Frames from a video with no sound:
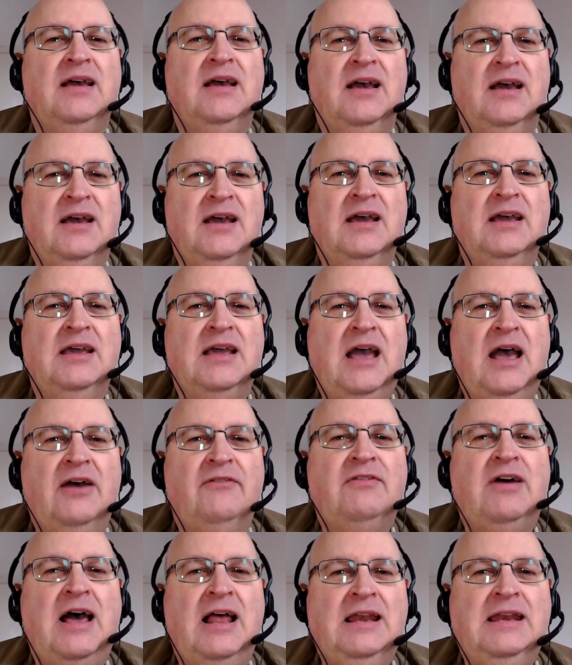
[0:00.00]
I
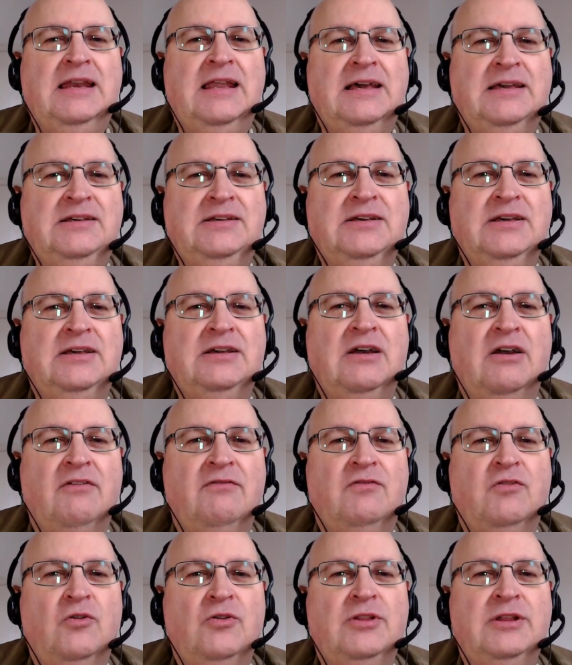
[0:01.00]
have a liking
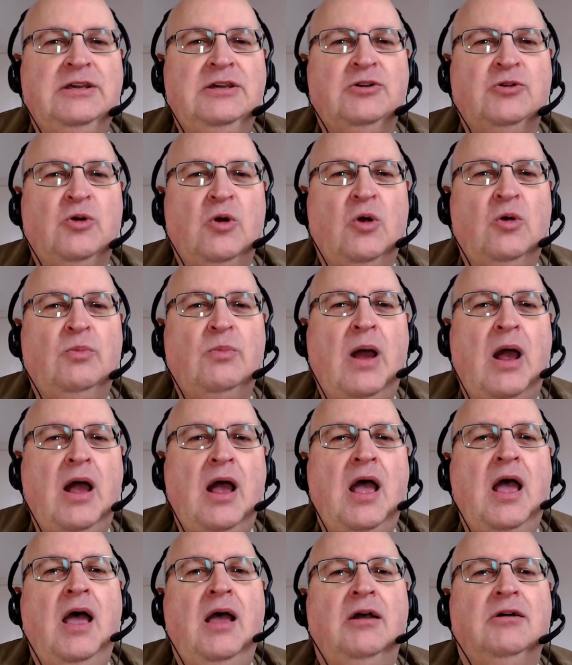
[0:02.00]
for the Chrome.
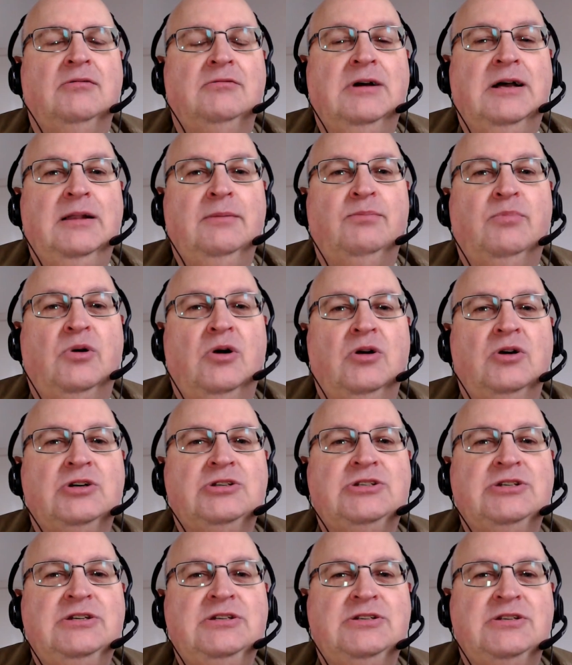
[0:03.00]
Well,
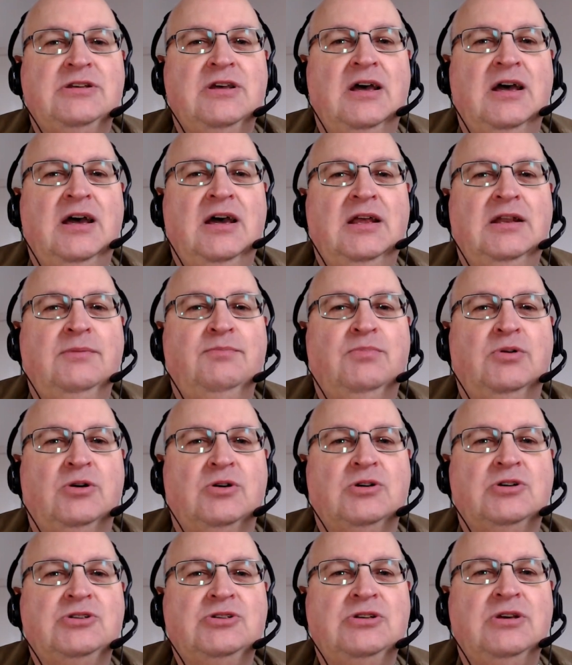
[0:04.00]
boxes and
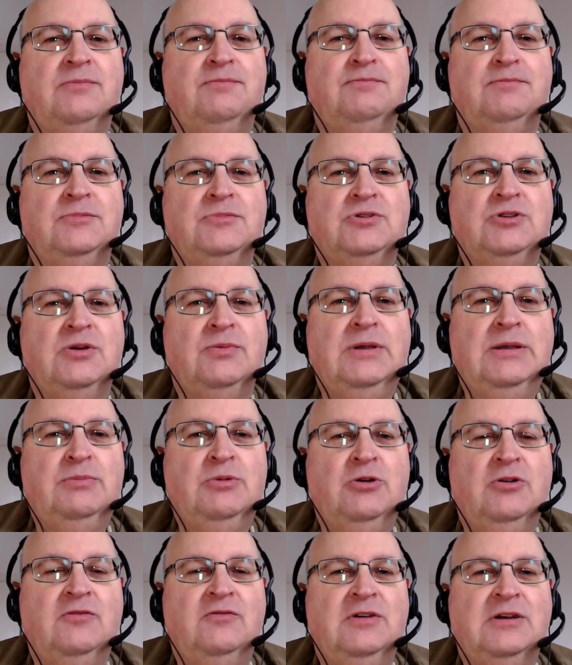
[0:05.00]
books, to be
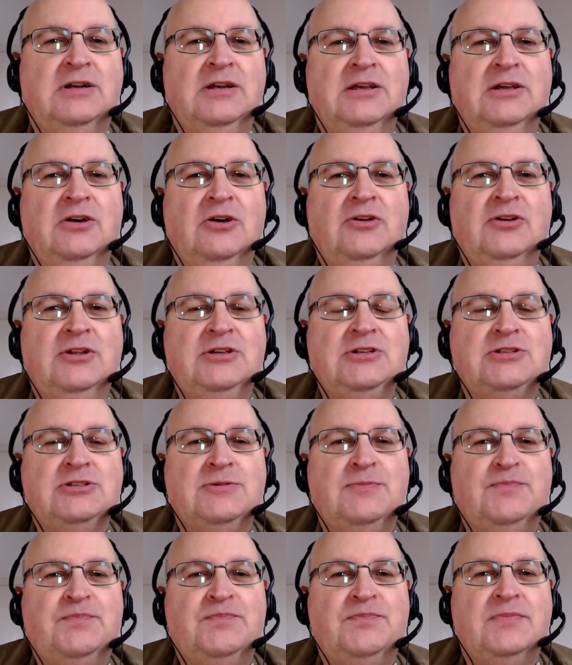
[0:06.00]
perfectly honest.
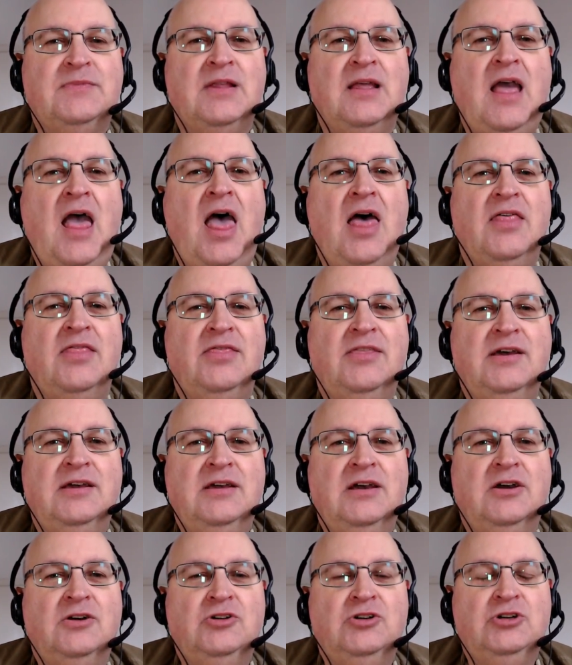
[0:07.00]
They
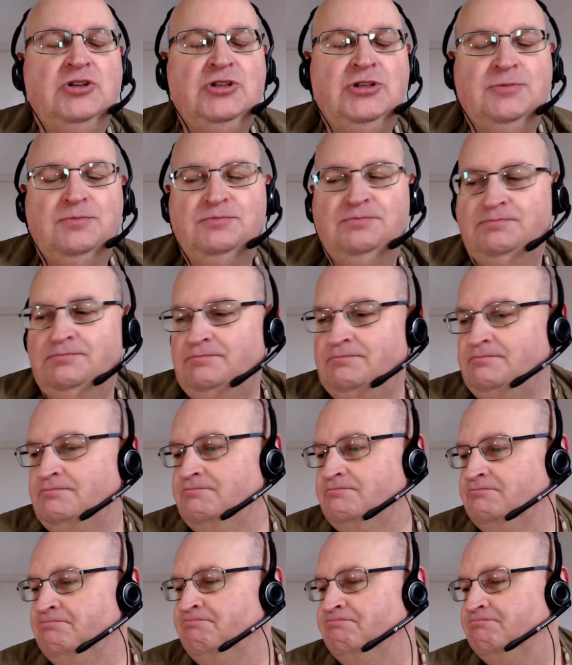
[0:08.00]
are good.
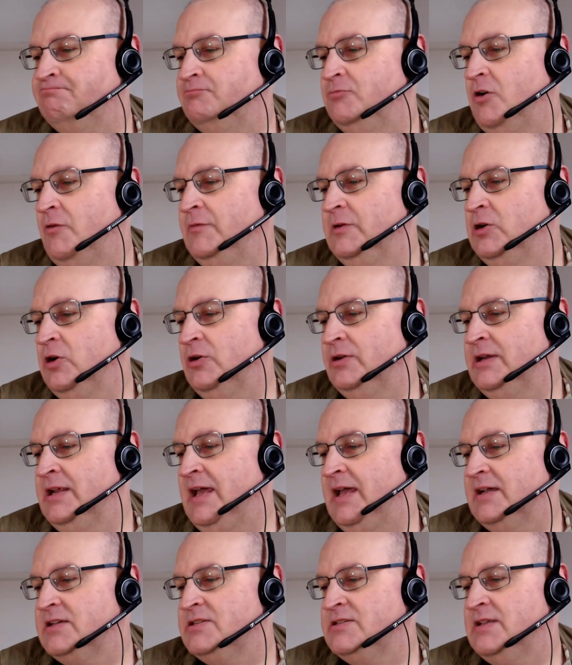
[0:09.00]
Mm, what we got
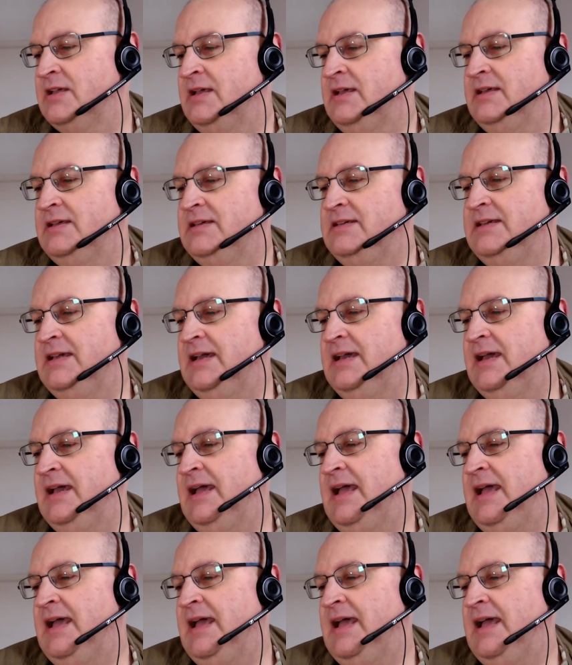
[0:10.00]
next? Yeah.